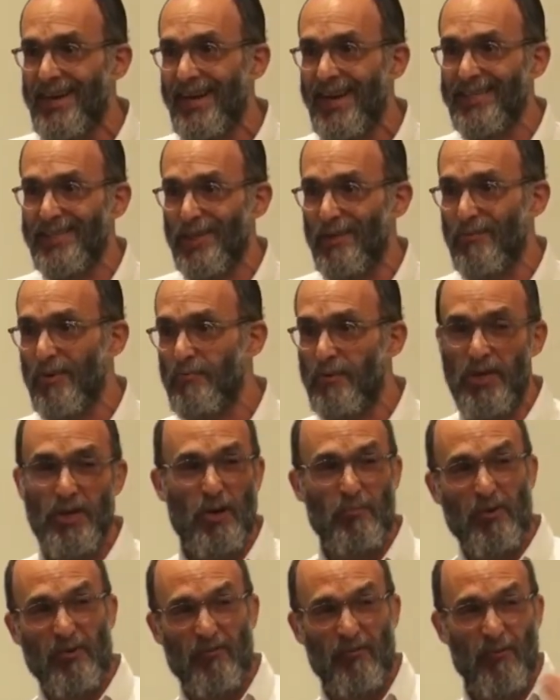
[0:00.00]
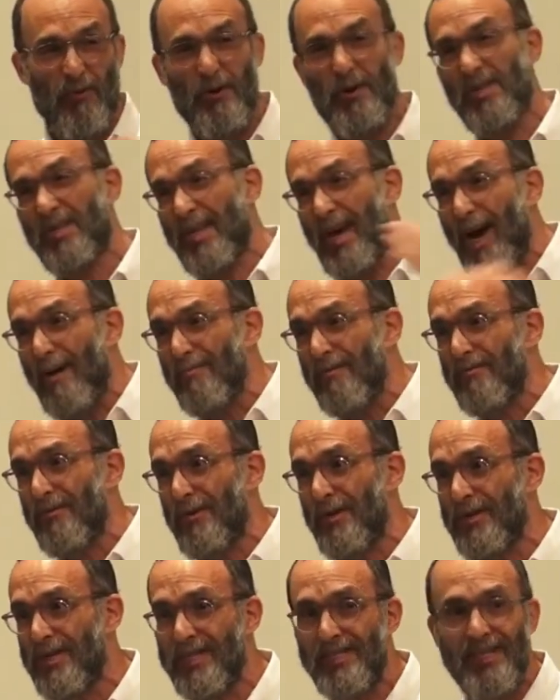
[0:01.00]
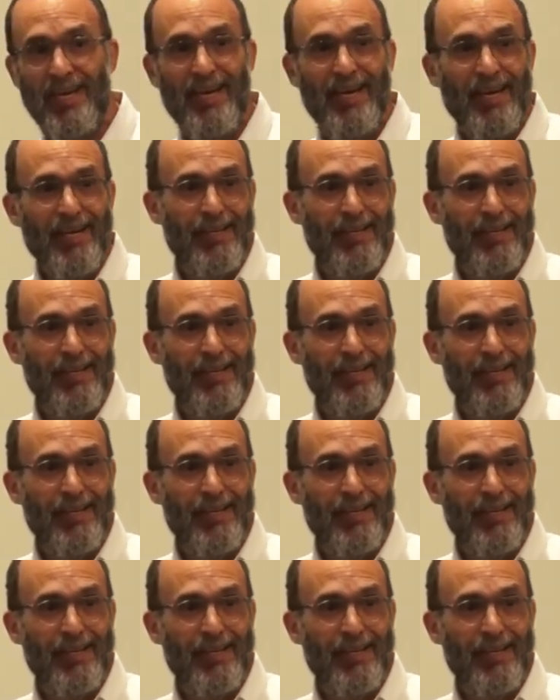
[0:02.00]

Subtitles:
that's number, but number four, on top of all this,